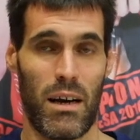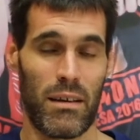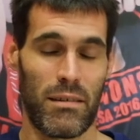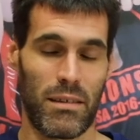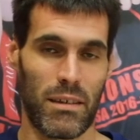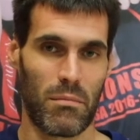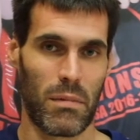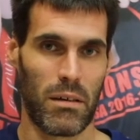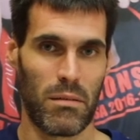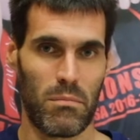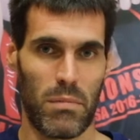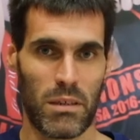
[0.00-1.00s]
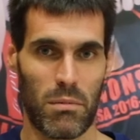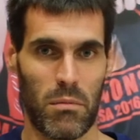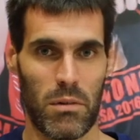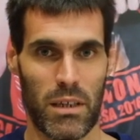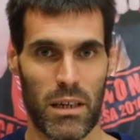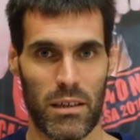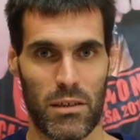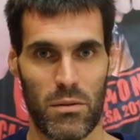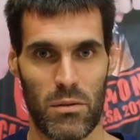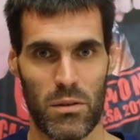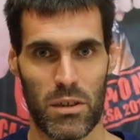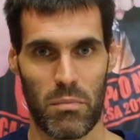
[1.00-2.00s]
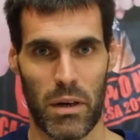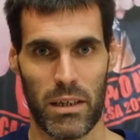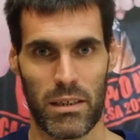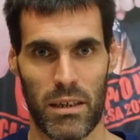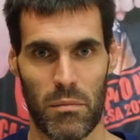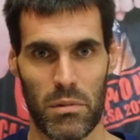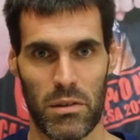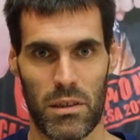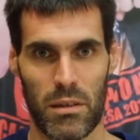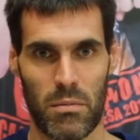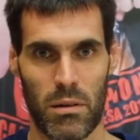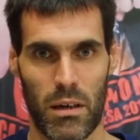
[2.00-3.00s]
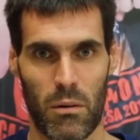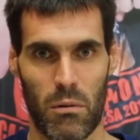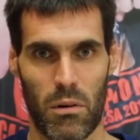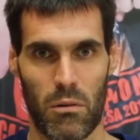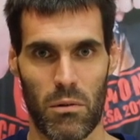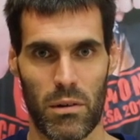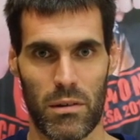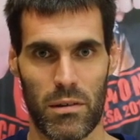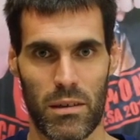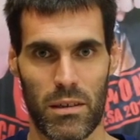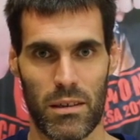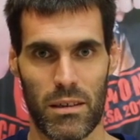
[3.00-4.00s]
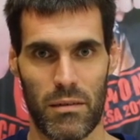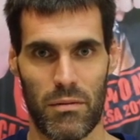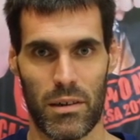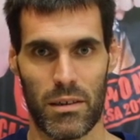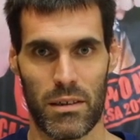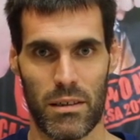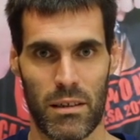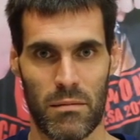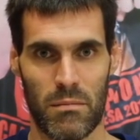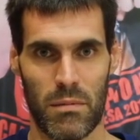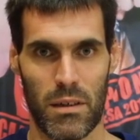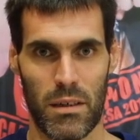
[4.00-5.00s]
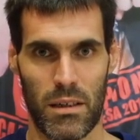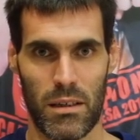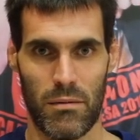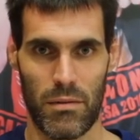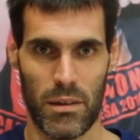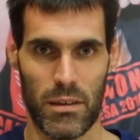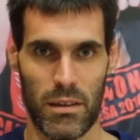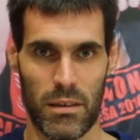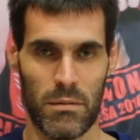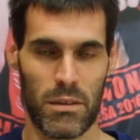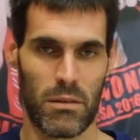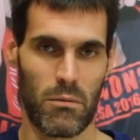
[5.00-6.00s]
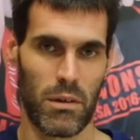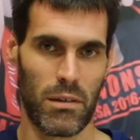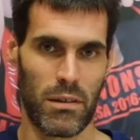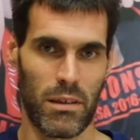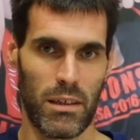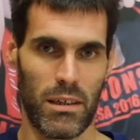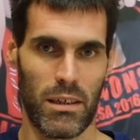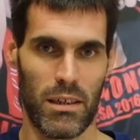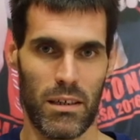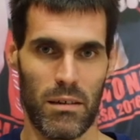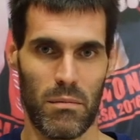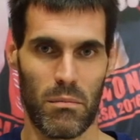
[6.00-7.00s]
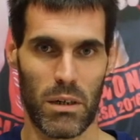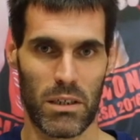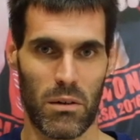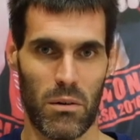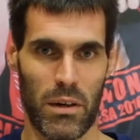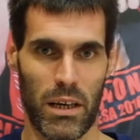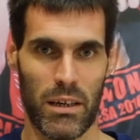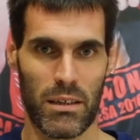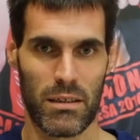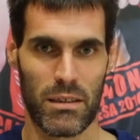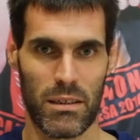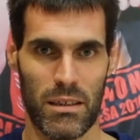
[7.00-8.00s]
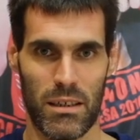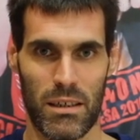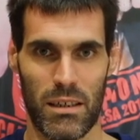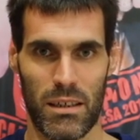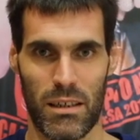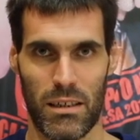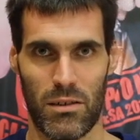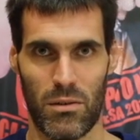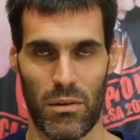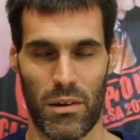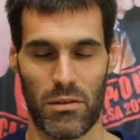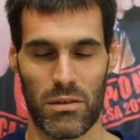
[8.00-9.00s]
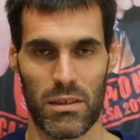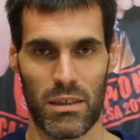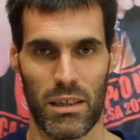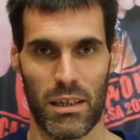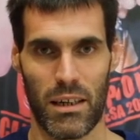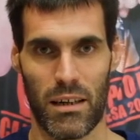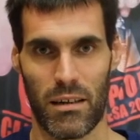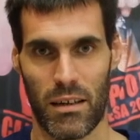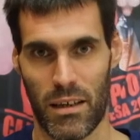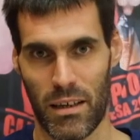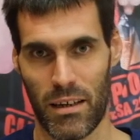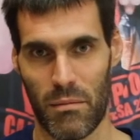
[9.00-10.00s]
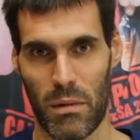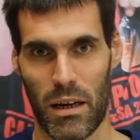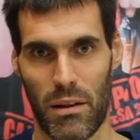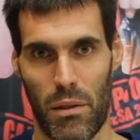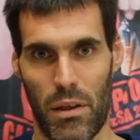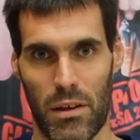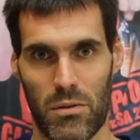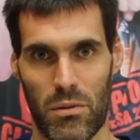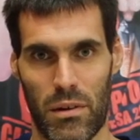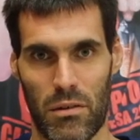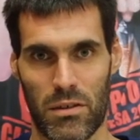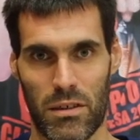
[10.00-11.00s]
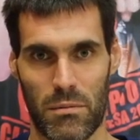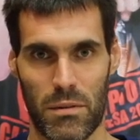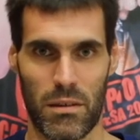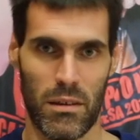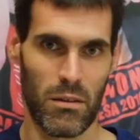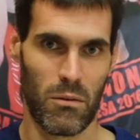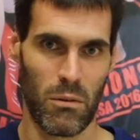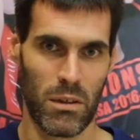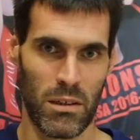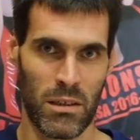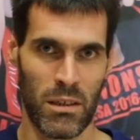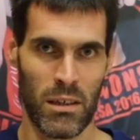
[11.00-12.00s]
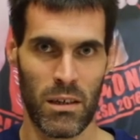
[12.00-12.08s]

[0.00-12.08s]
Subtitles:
I think my best memories are the two Spanish championships. I won with different teams, with Baskonia in 2010 and here in Valencia 2017, which